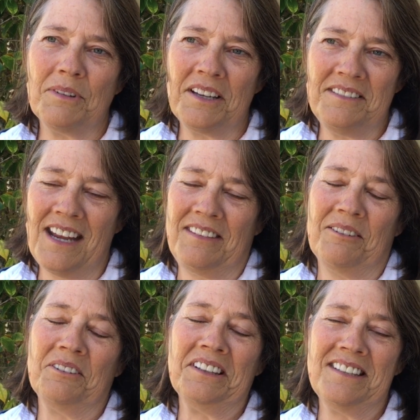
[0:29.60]
a date
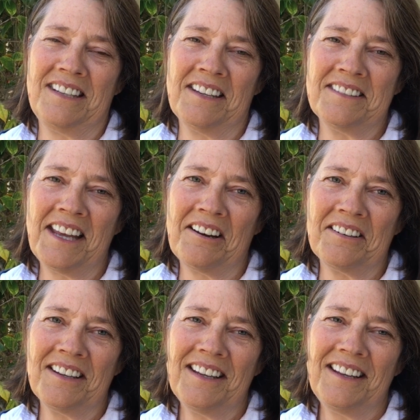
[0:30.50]
that really stands
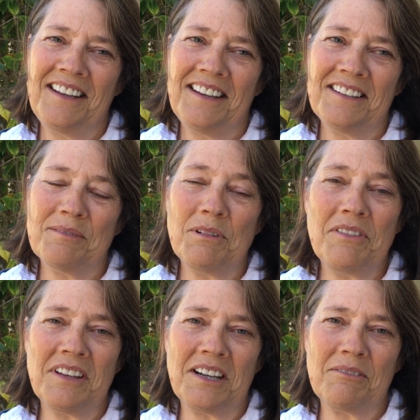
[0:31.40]
out is a
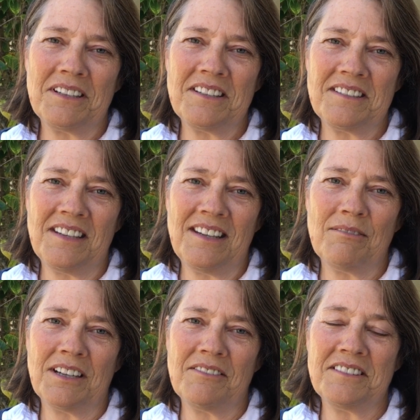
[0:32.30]
movie that I went to
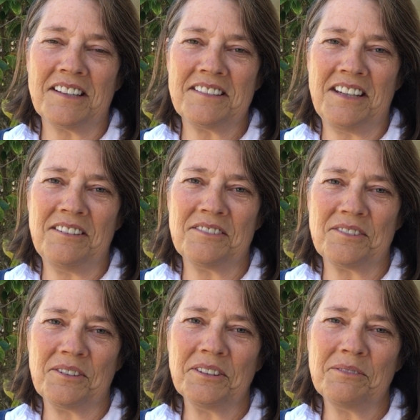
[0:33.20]
see when I was 16
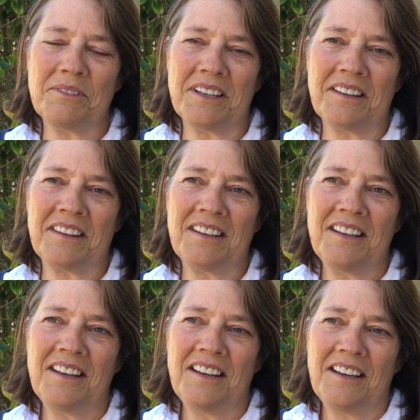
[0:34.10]
years old with
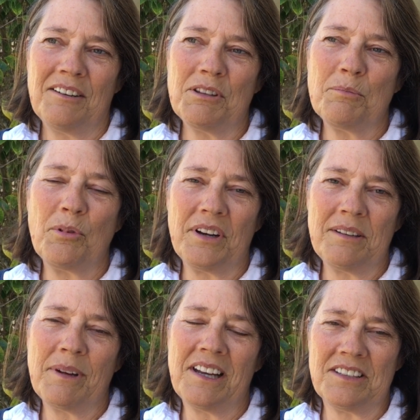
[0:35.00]
a
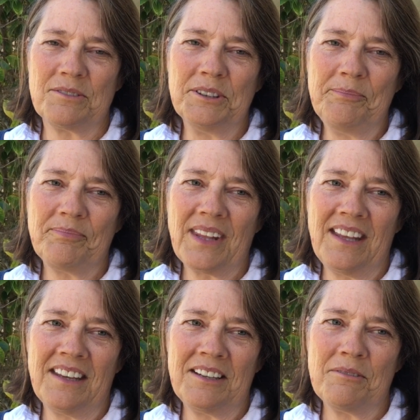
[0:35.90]
boy at my high school,
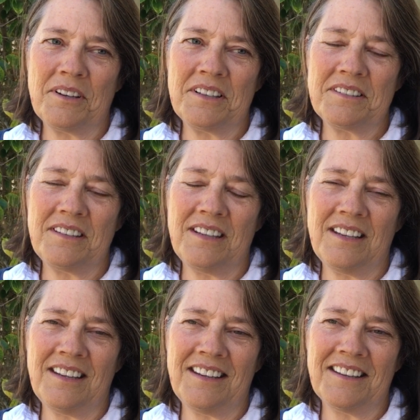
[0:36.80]
and it was
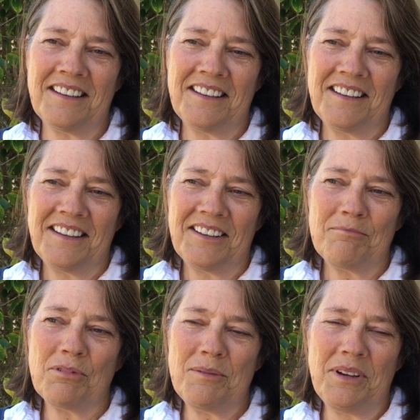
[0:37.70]
the
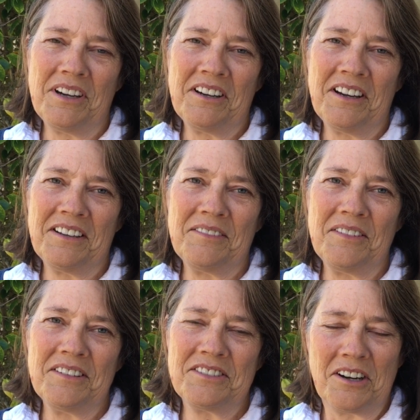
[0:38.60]
premiere
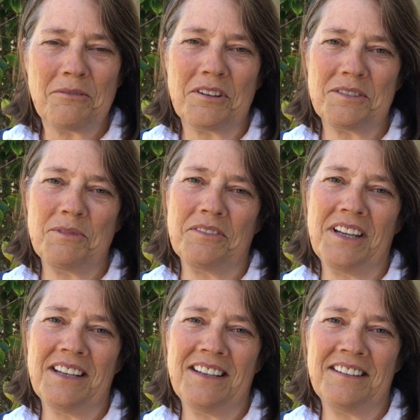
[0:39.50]
of the Star Wars
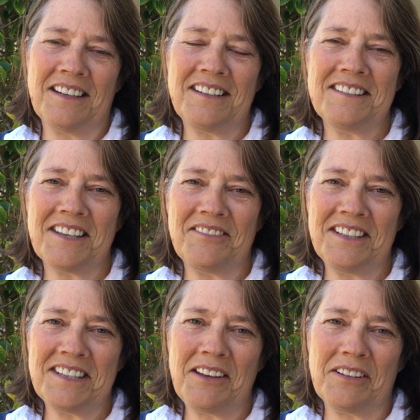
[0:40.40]
movie in
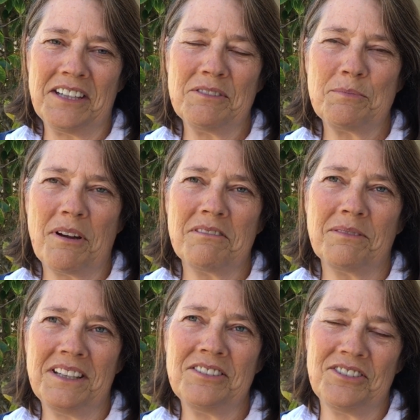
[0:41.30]
1977. It was
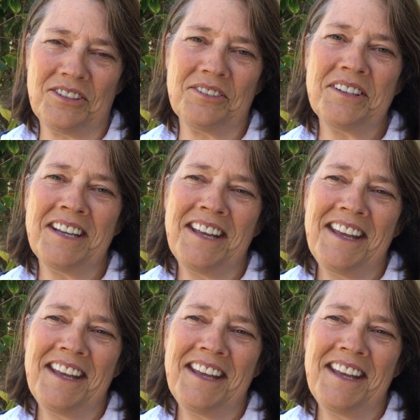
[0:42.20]
probably in June,